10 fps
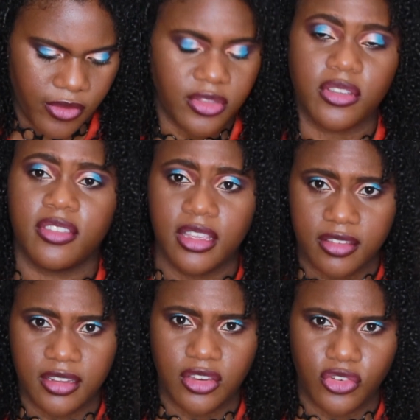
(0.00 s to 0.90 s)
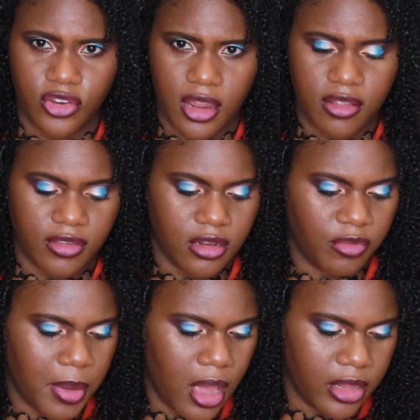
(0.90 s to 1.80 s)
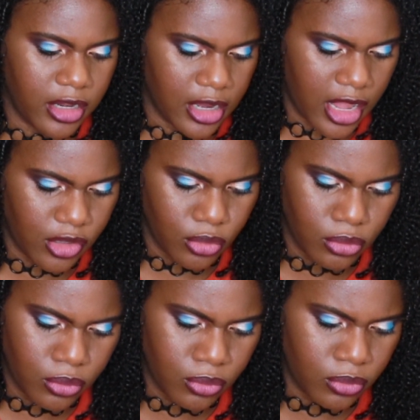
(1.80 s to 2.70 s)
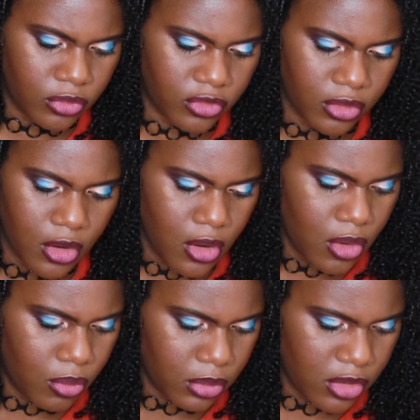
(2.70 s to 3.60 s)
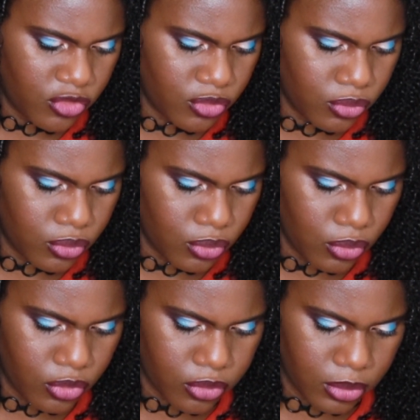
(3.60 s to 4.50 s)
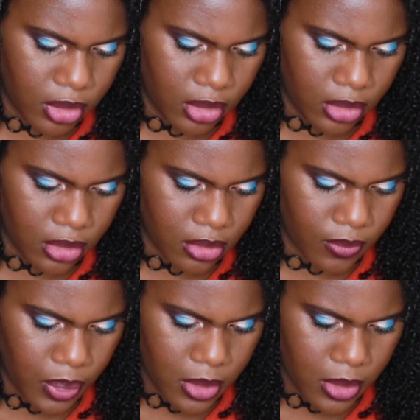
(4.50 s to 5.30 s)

There's 16 shades in this palette, and I used 1, 2, 3,